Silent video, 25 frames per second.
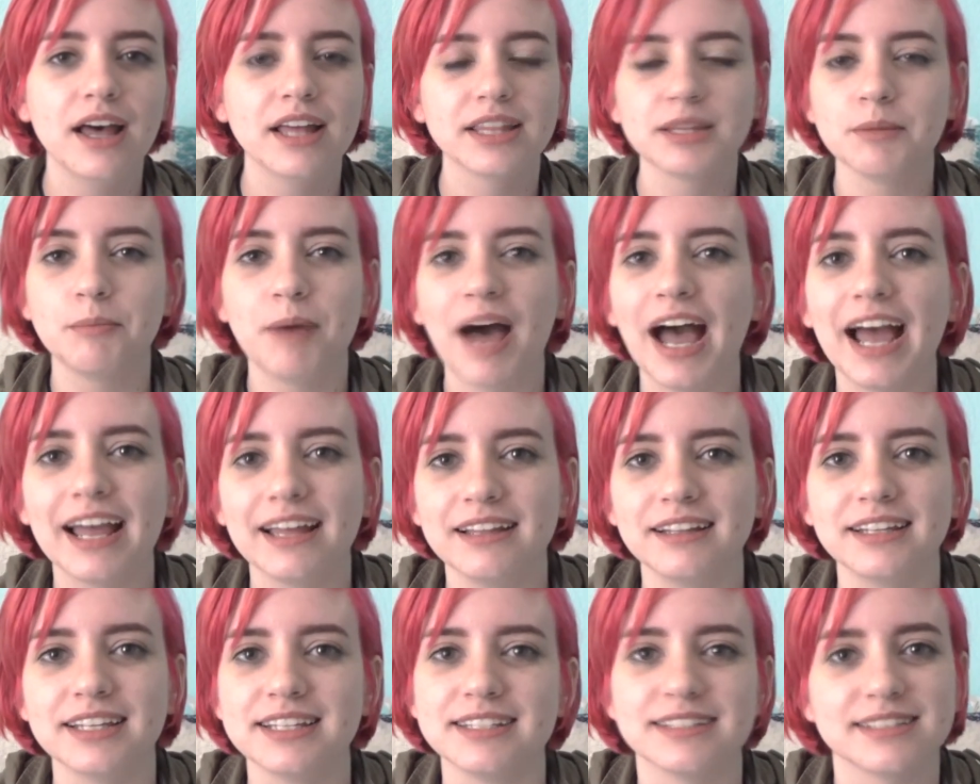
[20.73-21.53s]
the
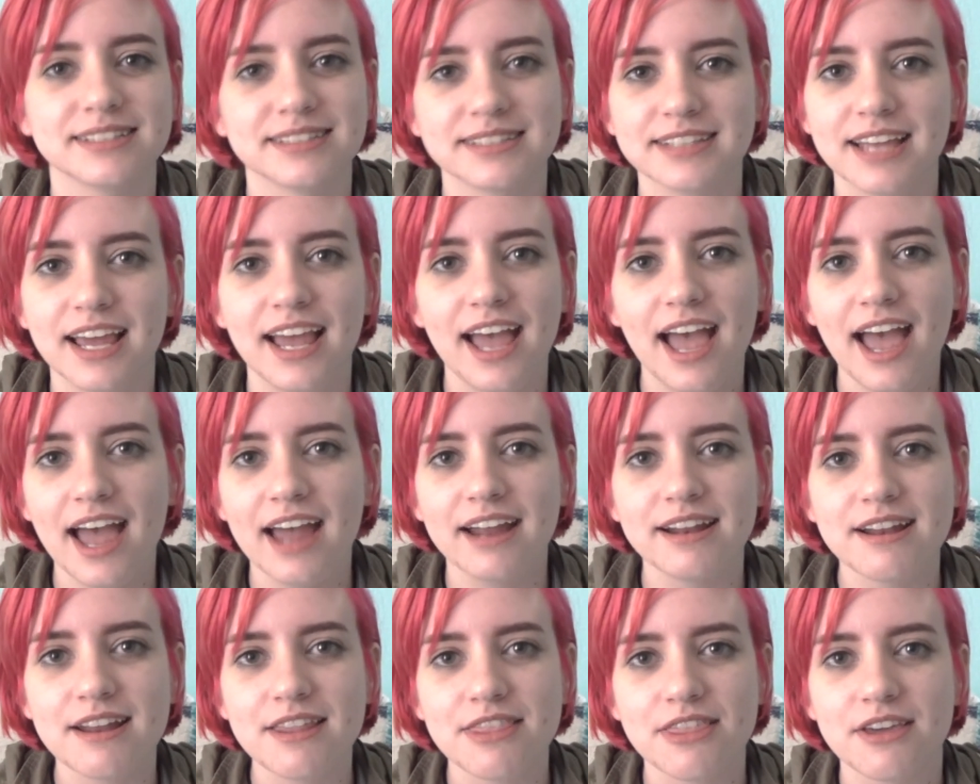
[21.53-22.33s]
pilots
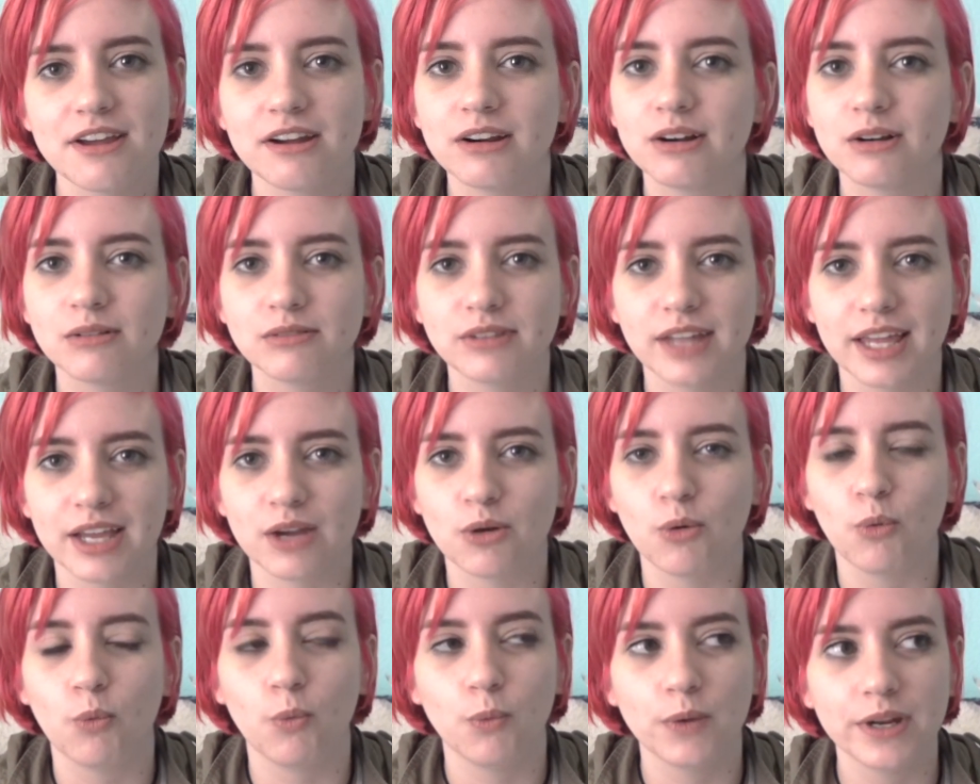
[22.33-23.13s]
and their
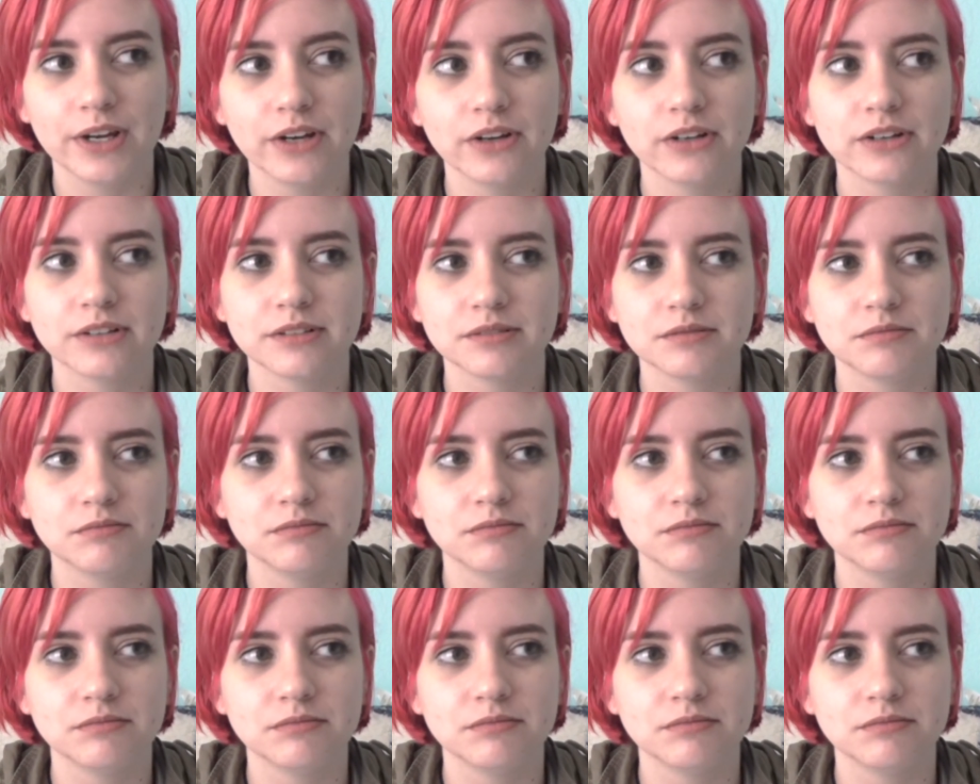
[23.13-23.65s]
like weird